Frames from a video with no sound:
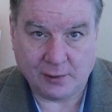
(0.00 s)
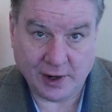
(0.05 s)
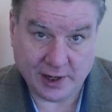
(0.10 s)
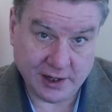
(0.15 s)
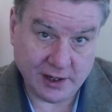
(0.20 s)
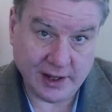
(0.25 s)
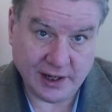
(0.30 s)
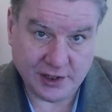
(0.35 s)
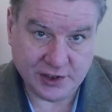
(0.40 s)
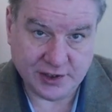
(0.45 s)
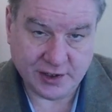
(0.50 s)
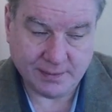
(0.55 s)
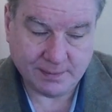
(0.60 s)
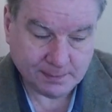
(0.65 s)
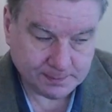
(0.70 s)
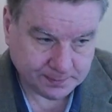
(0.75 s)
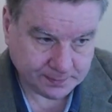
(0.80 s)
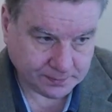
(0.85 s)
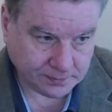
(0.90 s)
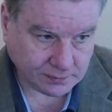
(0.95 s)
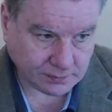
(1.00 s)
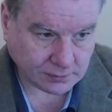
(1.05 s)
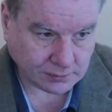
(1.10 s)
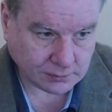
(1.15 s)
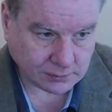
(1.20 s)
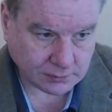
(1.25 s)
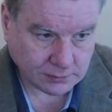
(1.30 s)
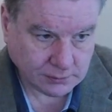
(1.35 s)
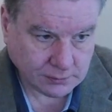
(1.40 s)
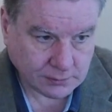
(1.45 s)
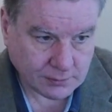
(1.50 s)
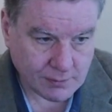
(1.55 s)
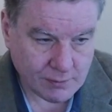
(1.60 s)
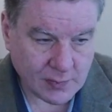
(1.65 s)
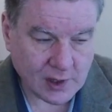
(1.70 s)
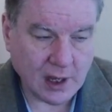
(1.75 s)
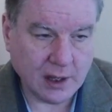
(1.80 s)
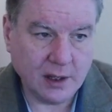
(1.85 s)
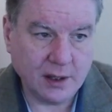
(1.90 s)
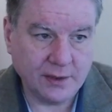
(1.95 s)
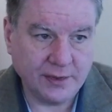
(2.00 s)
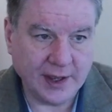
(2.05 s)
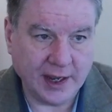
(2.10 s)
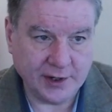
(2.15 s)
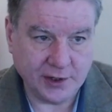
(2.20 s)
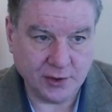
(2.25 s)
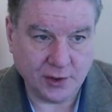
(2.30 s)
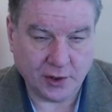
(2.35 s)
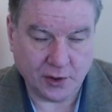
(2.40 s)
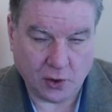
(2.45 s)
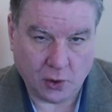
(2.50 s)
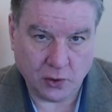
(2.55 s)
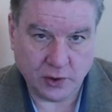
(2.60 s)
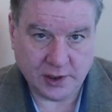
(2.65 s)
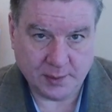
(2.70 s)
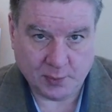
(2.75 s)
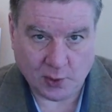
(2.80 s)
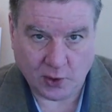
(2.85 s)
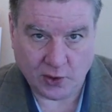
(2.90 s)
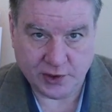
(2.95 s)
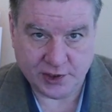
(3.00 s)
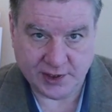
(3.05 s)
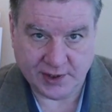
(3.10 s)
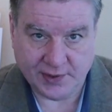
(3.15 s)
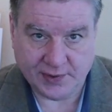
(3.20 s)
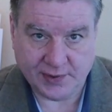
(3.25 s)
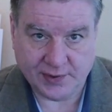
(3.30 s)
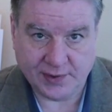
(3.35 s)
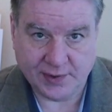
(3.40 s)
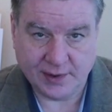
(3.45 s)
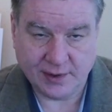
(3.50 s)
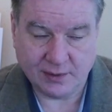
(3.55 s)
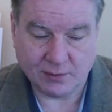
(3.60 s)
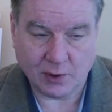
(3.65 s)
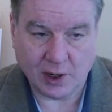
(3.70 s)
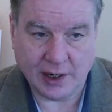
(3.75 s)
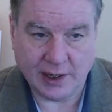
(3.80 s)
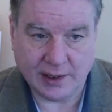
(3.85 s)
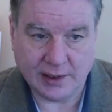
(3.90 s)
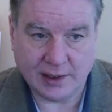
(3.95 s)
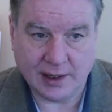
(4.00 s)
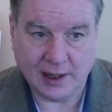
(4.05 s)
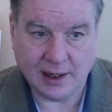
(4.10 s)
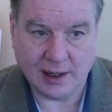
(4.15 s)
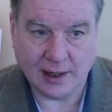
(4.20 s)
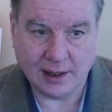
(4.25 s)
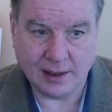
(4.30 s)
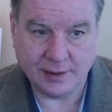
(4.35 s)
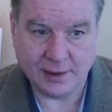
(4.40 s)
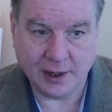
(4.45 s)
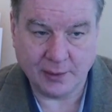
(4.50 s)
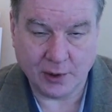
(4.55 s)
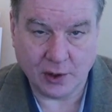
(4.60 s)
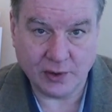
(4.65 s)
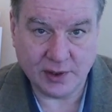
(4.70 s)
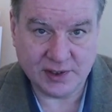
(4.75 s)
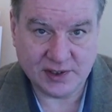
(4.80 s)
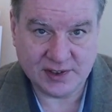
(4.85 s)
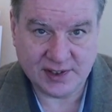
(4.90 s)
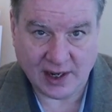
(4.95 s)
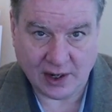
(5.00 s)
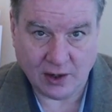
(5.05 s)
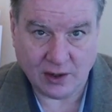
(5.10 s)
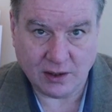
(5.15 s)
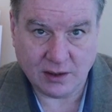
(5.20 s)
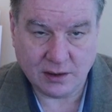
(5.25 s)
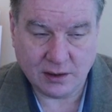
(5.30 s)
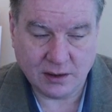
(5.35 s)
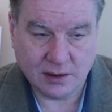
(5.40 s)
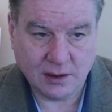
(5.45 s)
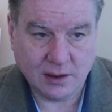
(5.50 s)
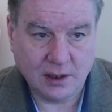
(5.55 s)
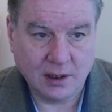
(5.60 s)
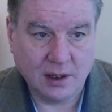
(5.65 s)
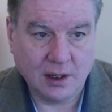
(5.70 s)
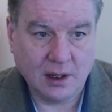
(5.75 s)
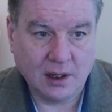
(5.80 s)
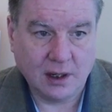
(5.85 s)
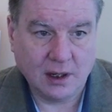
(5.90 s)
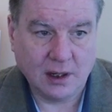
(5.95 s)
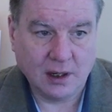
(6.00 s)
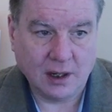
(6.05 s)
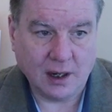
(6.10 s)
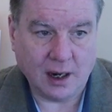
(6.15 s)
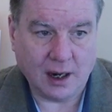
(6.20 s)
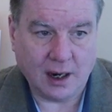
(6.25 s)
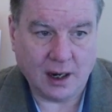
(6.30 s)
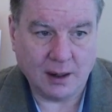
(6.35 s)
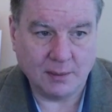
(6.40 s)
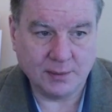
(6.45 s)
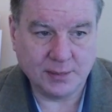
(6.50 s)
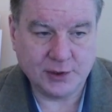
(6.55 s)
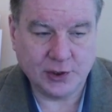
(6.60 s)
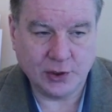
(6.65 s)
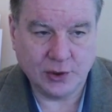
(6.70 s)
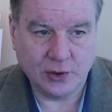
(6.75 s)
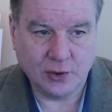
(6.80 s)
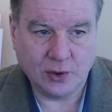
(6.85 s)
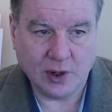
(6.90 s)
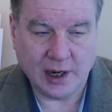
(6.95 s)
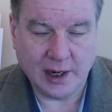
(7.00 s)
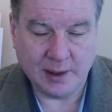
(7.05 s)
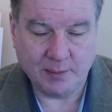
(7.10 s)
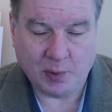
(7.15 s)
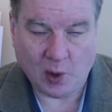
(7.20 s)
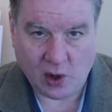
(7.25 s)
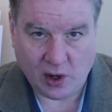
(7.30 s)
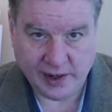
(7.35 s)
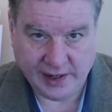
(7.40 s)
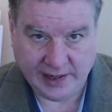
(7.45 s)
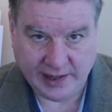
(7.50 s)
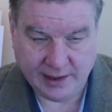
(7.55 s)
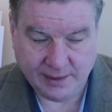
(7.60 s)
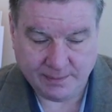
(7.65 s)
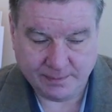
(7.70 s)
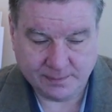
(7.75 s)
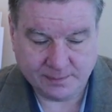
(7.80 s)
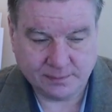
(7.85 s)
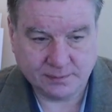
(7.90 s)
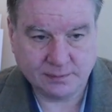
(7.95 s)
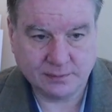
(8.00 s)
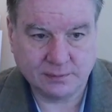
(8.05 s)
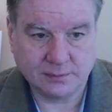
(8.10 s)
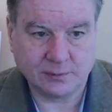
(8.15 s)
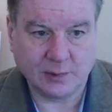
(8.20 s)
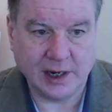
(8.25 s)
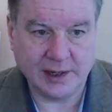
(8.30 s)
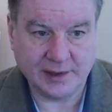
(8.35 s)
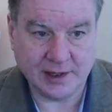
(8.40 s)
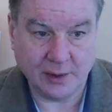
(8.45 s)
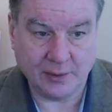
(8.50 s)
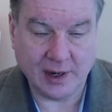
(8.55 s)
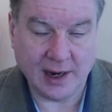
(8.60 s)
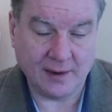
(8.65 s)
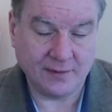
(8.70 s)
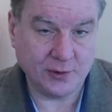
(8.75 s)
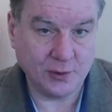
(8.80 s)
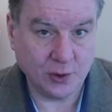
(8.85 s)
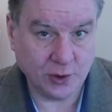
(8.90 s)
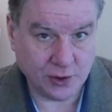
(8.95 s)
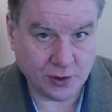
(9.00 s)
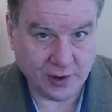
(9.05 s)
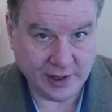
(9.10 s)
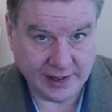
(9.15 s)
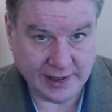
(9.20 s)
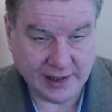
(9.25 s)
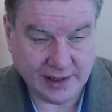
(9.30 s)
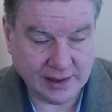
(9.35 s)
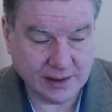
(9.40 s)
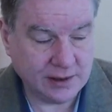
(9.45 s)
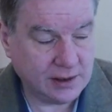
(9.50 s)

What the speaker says: a regulation that you could only purchase, right, they would only sell to a party, right, that would have to agree